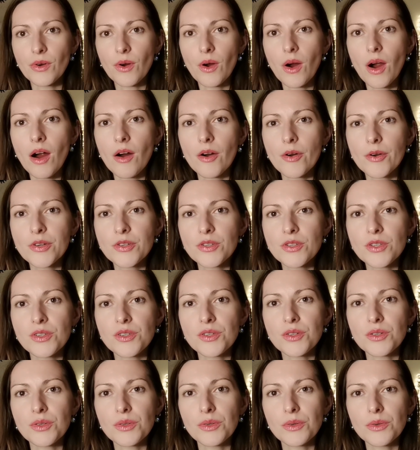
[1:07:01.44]
your heart
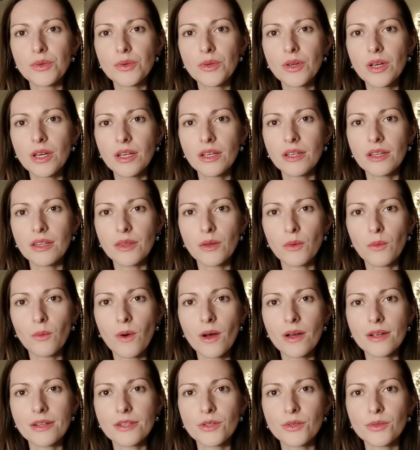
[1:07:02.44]
to, the
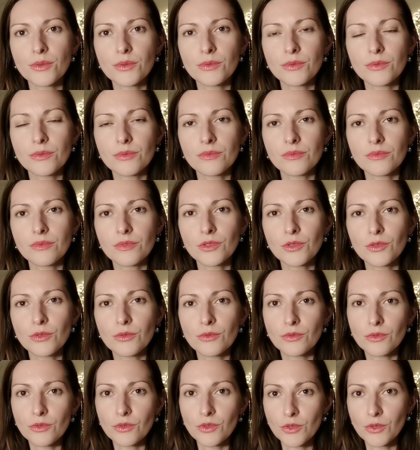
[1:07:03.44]
one you
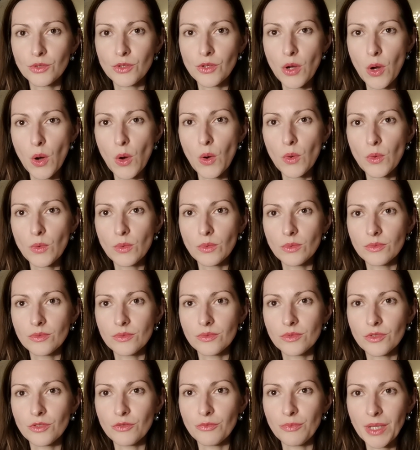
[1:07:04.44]
know
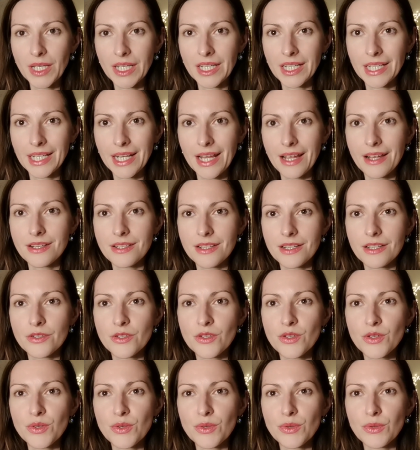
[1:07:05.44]
you've been
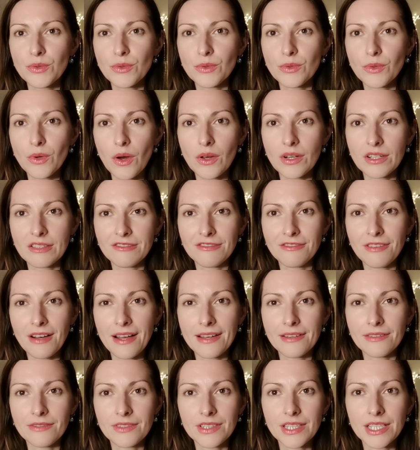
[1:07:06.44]
connecting to on a
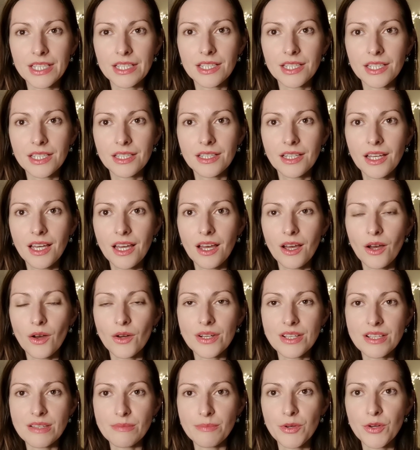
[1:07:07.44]
5D,
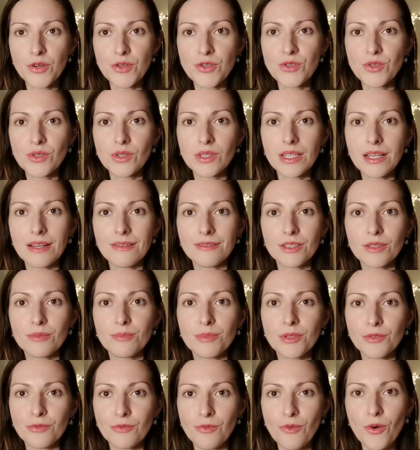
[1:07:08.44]
on a spiritual level,
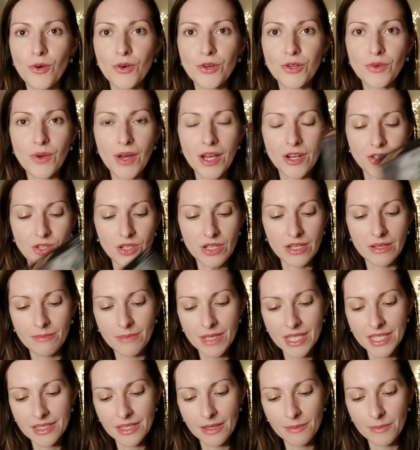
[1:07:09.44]
before you actually
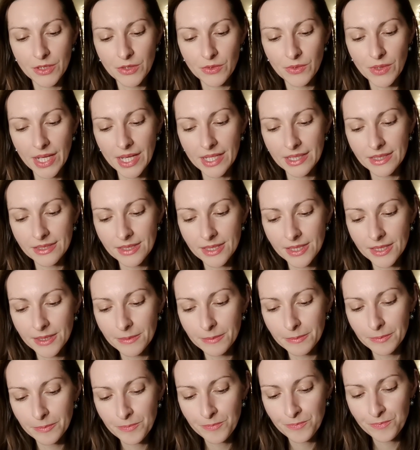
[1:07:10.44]
meet them in
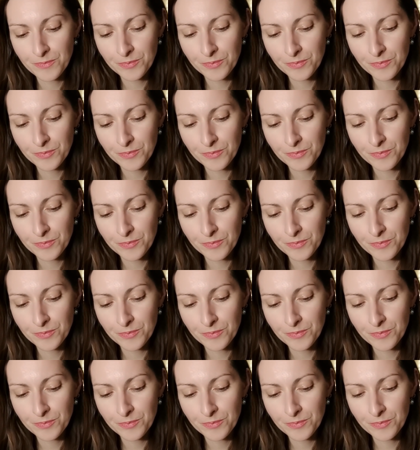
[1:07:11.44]
reality.